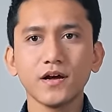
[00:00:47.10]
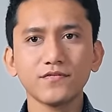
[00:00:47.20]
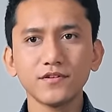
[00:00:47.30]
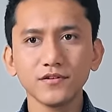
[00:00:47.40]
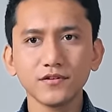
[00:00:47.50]

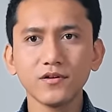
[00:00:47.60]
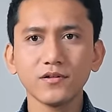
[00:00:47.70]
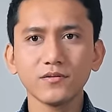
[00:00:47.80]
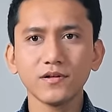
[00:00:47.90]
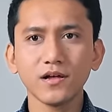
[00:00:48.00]
After the
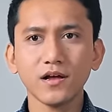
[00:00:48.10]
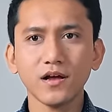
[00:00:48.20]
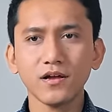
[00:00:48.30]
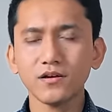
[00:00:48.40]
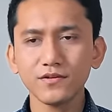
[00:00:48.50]
call,
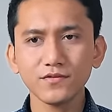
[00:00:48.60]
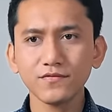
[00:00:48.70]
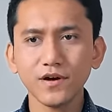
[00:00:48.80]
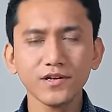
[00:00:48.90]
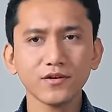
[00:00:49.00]
I hurried to
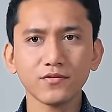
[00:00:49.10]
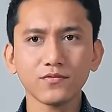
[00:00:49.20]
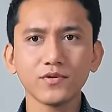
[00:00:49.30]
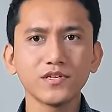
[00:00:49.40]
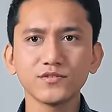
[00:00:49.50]
find
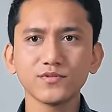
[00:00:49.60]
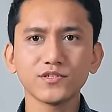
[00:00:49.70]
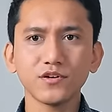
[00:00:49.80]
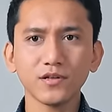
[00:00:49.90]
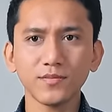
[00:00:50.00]
out what this
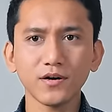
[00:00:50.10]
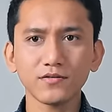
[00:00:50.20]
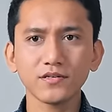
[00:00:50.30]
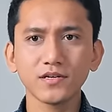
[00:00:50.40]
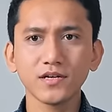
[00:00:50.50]
was all
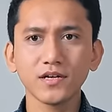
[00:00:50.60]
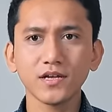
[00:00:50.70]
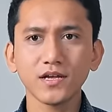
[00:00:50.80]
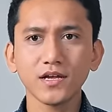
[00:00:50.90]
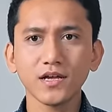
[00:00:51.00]
about,
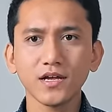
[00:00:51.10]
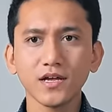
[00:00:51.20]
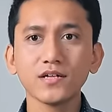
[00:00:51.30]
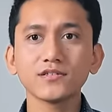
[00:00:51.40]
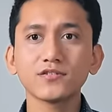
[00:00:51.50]

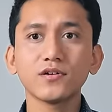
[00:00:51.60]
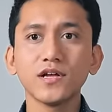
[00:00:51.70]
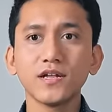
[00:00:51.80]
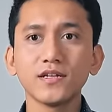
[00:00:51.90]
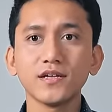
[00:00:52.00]
and saw
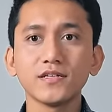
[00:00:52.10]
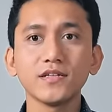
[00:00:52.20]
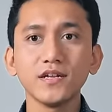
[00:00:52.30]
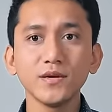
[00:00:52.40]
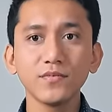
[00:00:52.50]
that
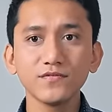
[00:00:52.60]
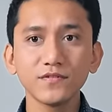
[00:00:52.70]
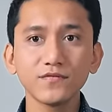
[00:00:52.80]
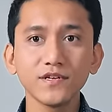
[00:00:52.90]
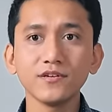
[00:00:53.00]
the name of
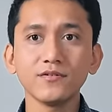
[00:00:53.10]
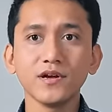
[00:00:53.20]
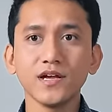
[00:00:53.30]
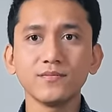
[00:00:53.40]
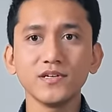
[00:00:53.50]
the video
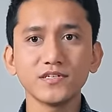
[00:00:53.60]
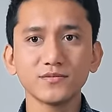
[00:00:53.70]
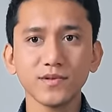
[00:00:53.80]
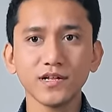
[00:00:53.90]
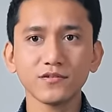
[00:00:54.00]
had been
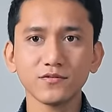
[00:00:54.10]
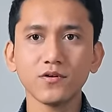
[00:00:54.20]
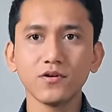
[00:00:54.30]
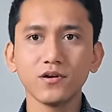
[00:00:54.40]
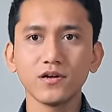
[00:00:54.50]
spelled
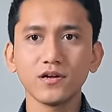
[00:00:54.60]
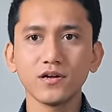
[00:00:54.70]
wrong.